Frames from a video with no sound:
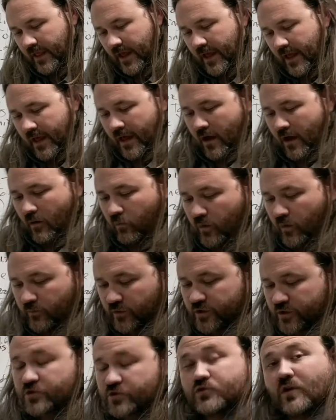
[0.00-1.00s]
uh,
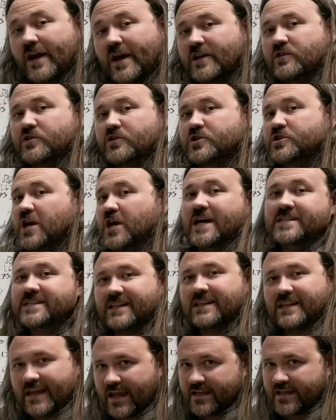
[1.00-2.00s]
when we're trying to
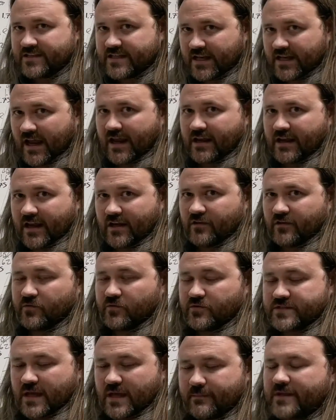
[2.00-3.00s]
justly intonate
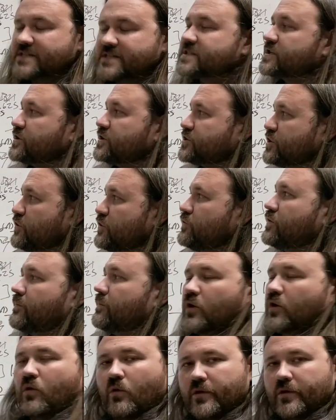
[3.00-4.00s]
intervals, that means to tune
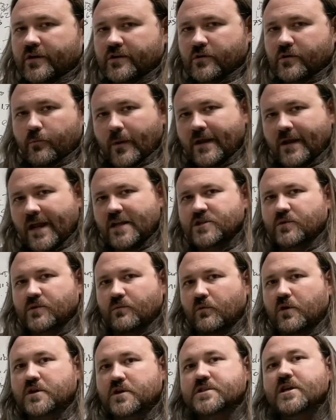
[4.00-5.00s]
them according to the way
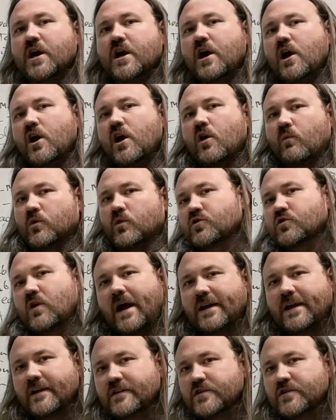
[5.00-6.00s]
nature works. We're
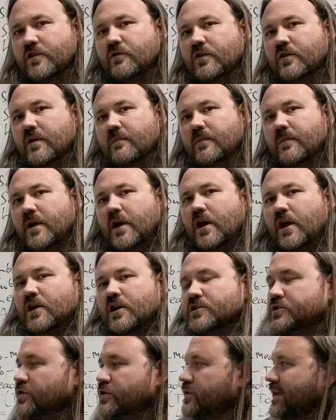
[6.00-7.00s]
trying to tune them
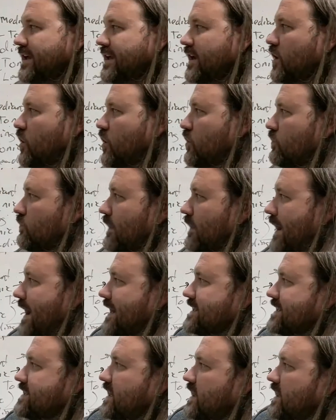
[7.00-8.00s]
to the
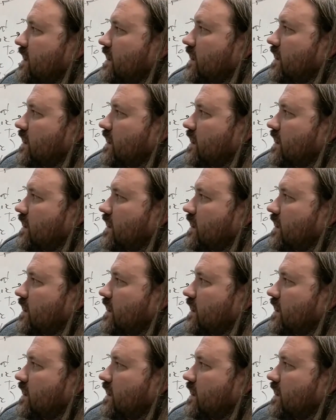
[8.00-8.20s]
correct